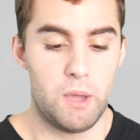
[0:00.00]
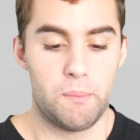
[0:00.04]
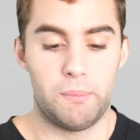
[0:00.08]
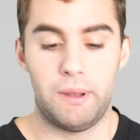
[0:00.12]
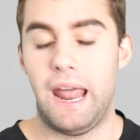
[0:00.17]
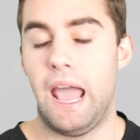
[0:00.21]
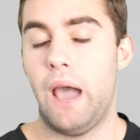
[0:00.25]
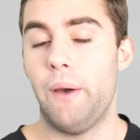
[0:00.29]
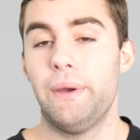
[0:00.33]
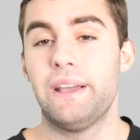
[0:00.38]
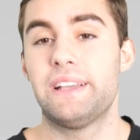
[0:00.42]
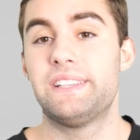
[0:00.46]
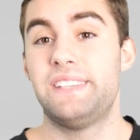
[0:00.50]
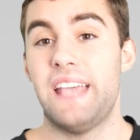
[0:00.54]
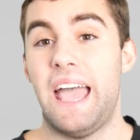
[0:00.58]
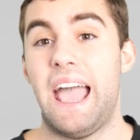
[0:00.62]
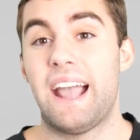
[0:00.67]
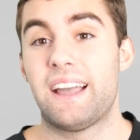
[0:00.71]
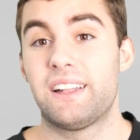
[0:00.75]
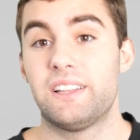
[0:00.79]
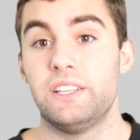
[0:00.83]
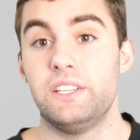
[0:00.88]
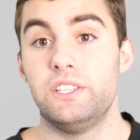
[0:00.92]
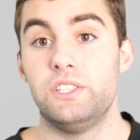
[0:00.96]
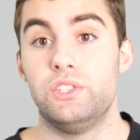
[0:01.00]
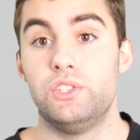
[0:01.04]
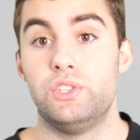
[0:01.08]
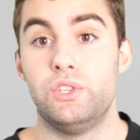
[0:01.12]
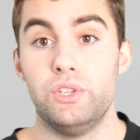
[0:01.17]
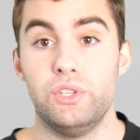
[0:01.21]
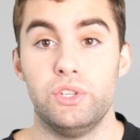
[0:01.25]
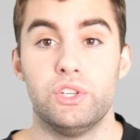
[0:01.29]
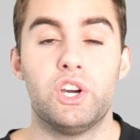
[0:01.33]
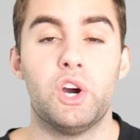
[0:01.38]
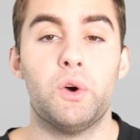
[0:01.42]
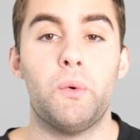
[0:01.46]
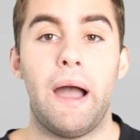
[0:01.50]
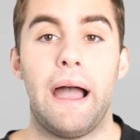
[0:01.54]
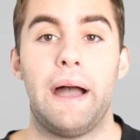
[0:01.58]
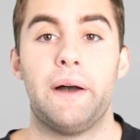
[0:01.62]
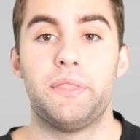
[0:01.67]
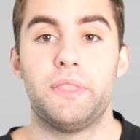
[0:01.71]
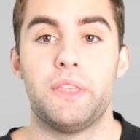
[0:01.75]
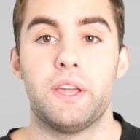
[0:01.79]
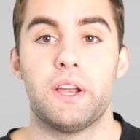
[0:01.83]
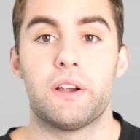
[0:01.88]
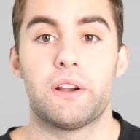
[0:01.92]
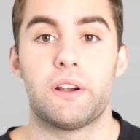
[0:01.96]
But how exactly do you go
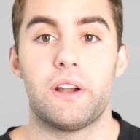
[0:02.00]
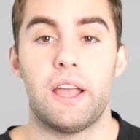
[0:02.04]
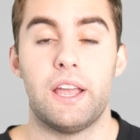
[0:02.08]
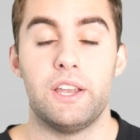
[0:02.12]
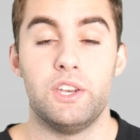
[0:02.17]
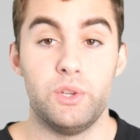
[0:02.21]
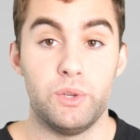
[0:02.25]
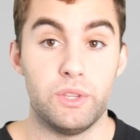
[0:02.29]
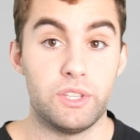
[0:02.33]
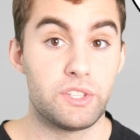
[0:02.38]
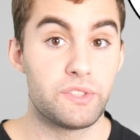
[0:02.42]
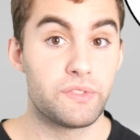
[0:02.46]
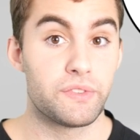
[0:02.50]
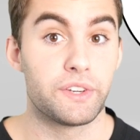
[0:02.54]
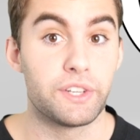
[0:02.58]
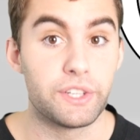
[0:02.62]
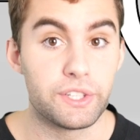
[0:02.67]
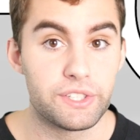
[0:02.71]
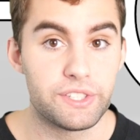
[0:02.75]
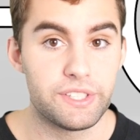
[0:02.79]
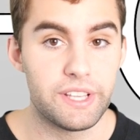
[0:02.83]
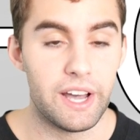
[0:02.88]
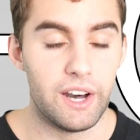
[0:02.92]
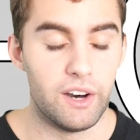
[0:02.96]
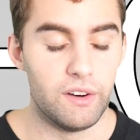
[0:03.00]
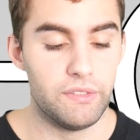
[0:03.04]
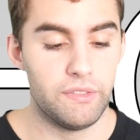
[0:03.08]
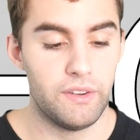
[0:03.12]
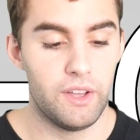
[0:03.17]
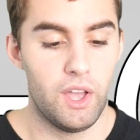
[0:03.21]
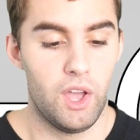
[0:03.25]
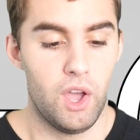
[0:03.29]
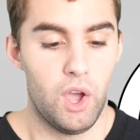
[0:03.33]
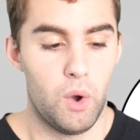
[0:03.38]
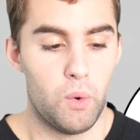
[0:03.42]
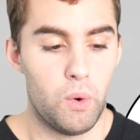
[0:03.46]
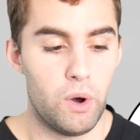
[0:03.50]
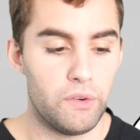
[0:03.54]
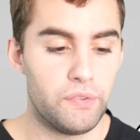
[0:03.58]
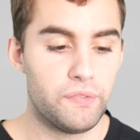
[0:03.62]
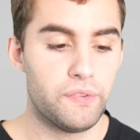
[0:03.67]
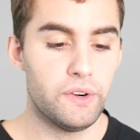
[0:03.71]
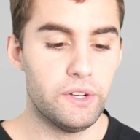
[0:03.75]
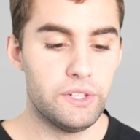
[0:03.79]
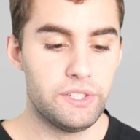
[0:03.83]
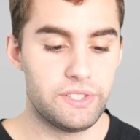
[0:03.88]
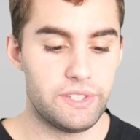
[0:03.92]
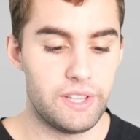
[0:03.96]
out there and do this for yourself? Well,
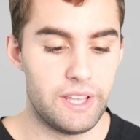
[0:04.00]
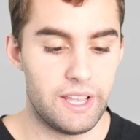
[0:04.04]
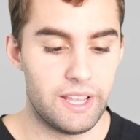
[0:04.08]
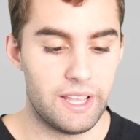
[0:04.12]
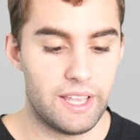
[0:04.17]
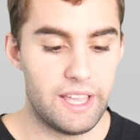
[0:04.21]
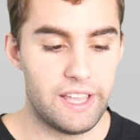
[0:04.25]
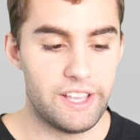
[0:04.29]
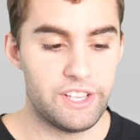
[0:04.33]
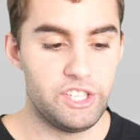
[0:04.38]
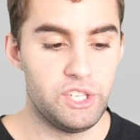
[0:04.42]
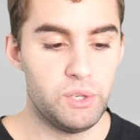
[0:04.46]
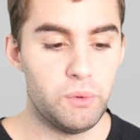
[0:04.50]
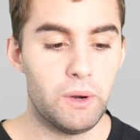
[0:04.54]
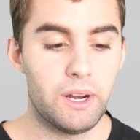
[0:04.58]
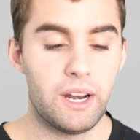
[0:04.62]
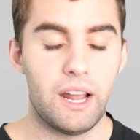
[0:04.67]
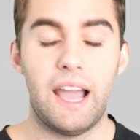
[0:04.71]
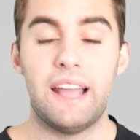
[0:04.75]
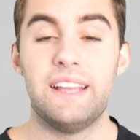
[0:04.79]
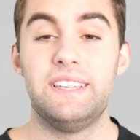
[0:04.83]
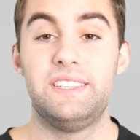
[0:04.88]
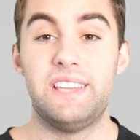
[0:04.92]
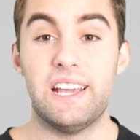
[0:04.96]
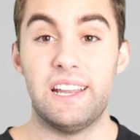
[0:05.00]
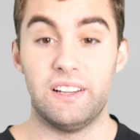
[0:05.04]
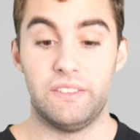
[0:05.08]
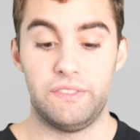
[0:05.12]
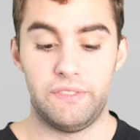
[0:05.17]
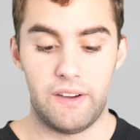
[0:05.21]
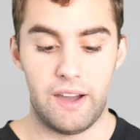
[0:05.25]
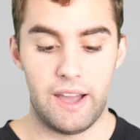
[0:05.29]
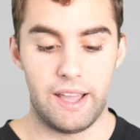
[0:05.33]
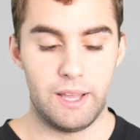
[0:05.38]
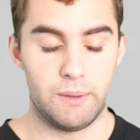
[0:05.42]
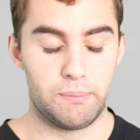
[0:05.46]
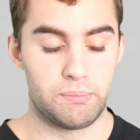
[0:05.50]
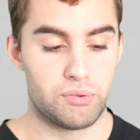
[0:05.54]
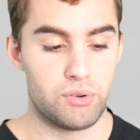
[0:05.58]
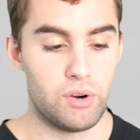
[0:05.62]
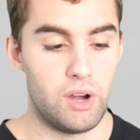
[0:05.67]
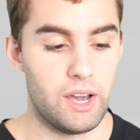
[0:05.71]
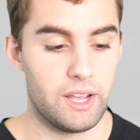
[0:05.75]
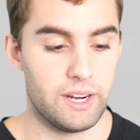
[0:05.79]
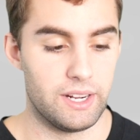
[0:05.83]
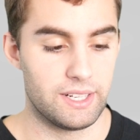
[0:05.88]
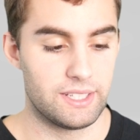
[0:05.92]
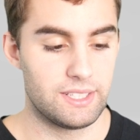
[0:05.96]
first thing is you want to identify a
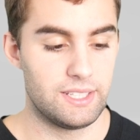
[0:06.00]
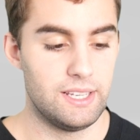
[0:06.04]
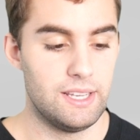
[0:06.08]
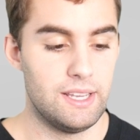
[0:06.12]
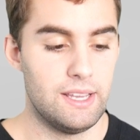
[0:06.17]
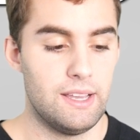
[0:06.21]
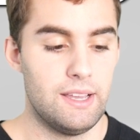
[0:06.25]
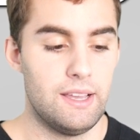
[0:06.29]
product.